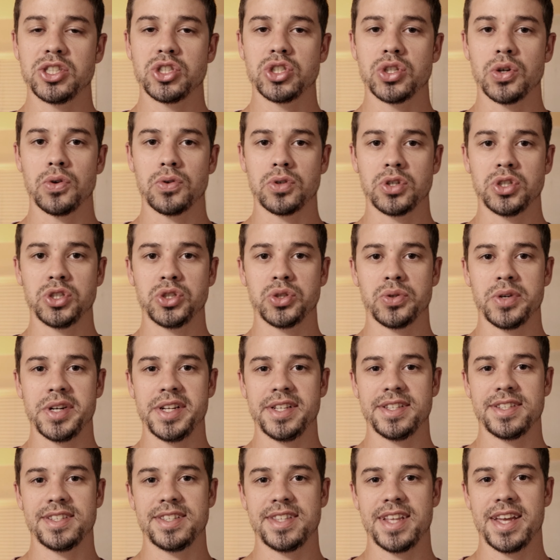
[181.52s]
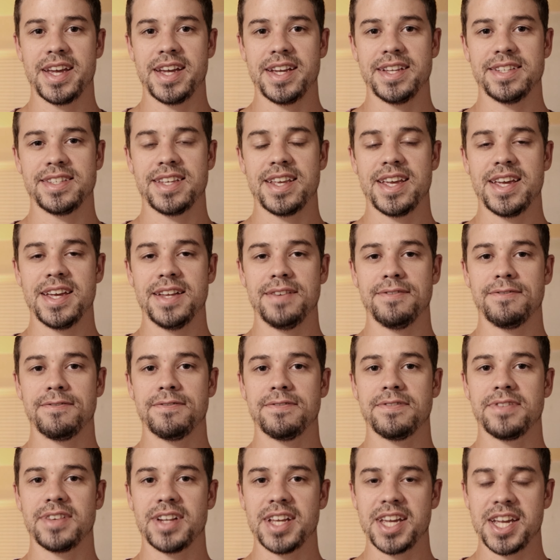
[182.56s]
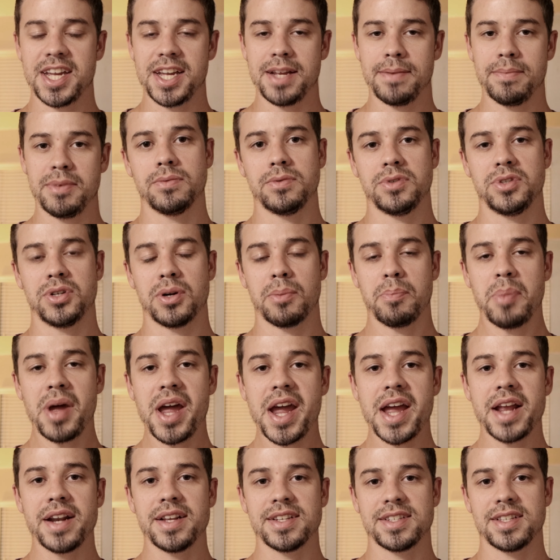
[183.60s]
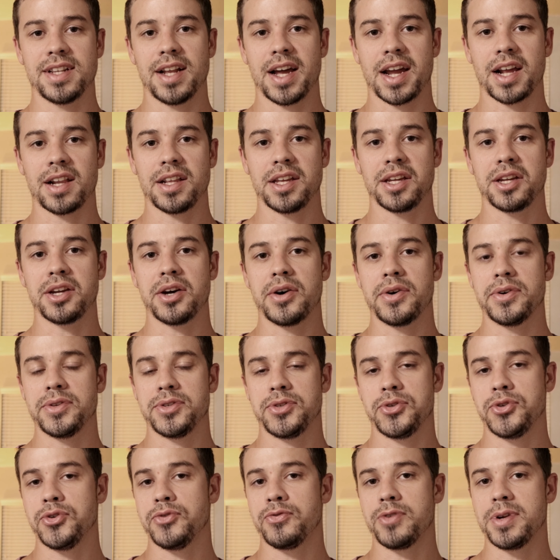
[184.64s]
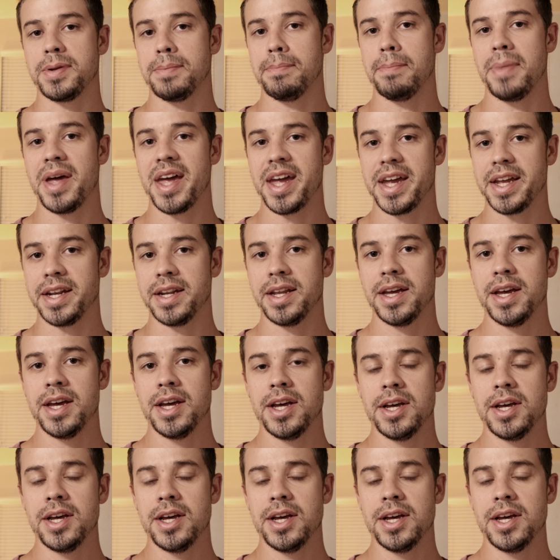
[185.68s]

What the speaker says: shoulder joint stays inflamed, your pain is likely going to remain.